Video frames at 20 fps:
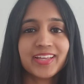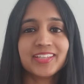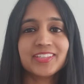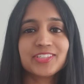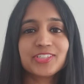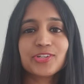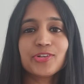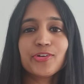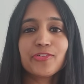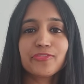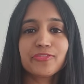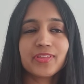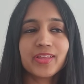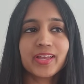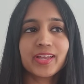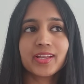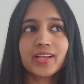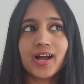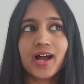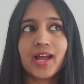Instead of
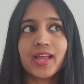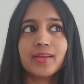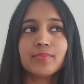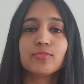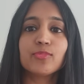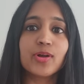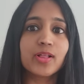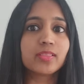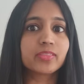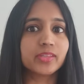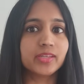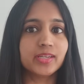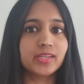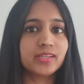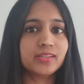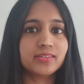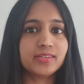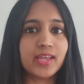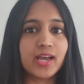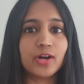like, I am
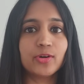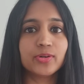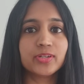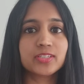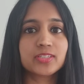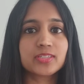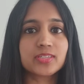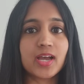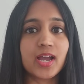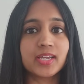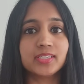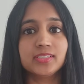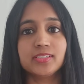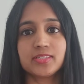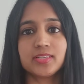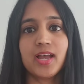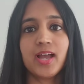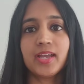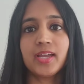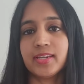wealthy, now it's, I
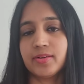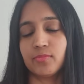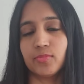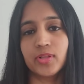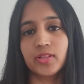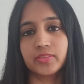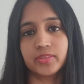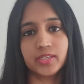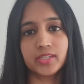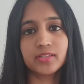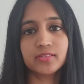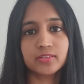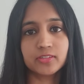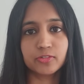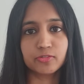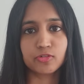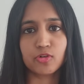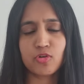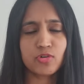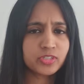decide I'm wealthy.
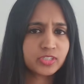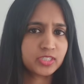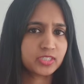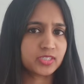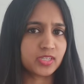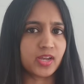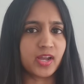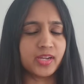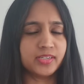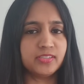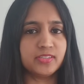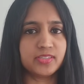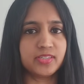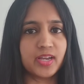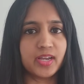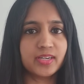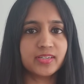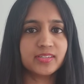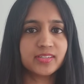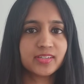Of course it's, I
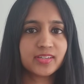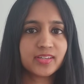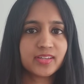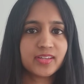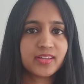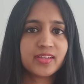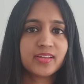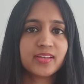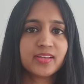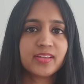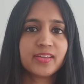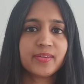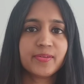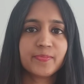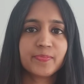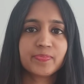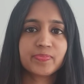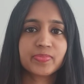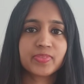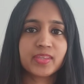decide.
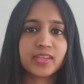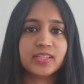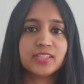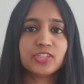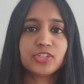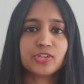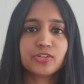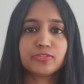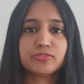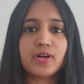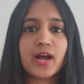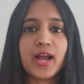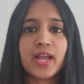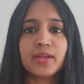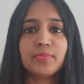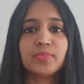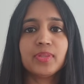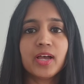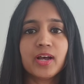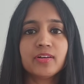Instead of,
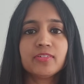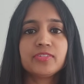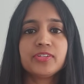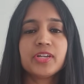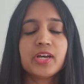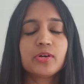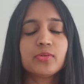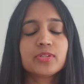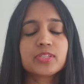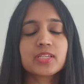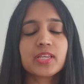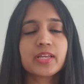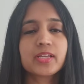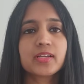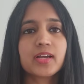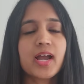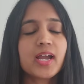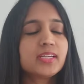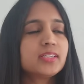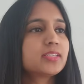I am loved, now it's
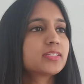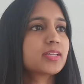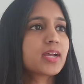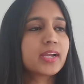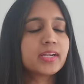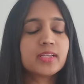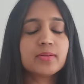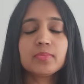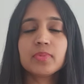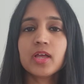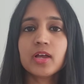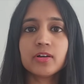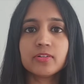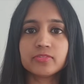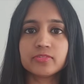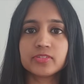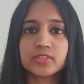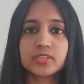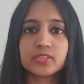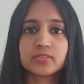like, I decide I'm
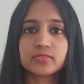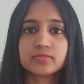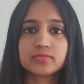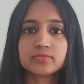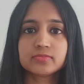loved.